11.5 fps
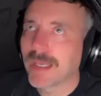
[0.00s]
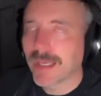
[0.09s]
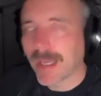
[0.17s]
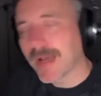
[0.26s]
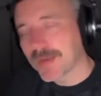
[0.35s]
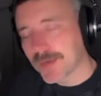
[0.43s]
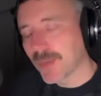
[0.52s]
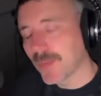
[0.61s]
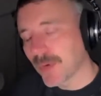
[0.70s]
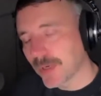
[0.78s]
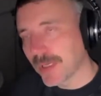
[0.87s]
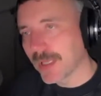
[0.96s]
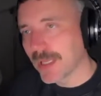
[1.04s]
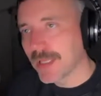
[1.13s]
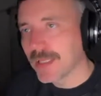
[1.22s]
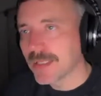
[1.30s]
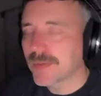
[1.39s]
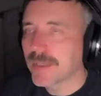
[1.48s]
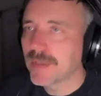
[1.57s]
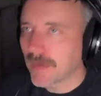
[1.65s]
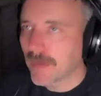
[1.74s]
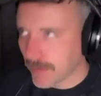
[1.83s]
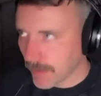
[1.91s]
actually working in industry.
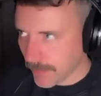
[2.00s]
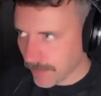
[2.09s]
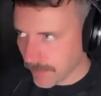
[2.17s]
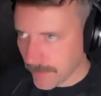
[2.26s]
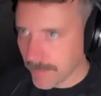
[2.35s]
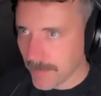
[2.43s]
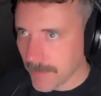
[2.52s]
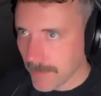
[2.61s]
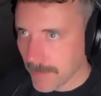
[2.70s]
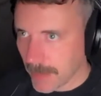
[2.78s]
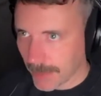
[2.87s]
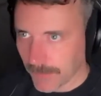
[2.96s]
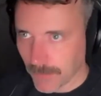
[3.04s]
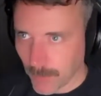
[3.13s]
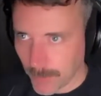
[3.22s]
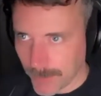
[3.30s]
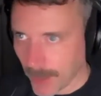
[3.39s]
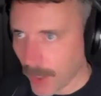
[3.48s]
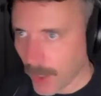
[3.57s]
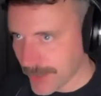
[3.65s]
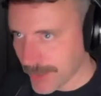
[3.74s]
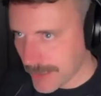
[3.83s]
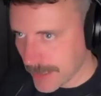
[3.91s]
There are a lot of like super many
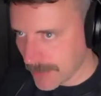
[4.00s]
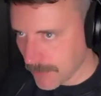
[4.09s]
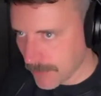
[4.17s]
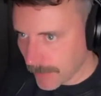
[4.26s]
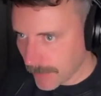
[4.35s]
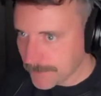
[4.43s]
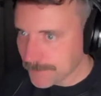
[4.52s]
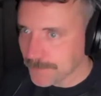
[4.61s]
artists as well.